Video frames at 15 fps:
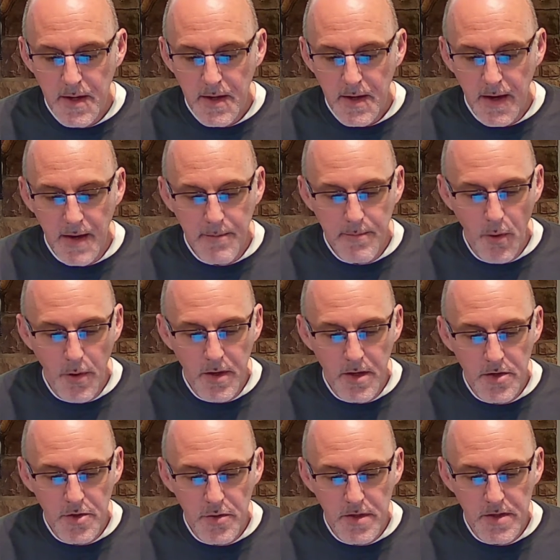I appointed
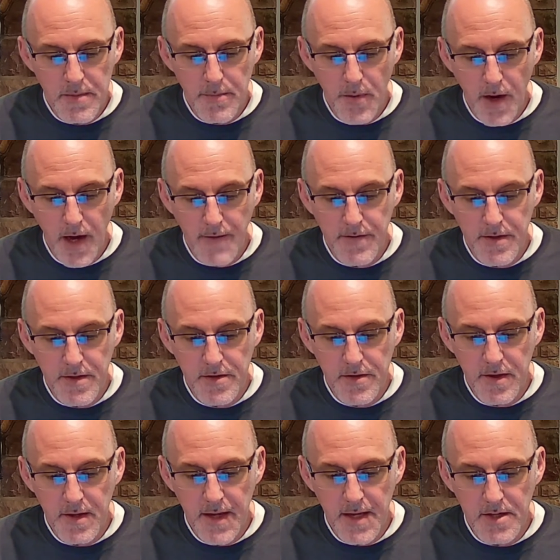you as a prophet to the
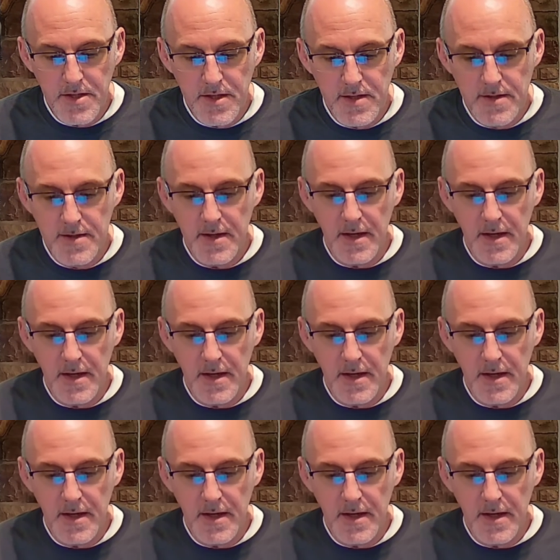nations.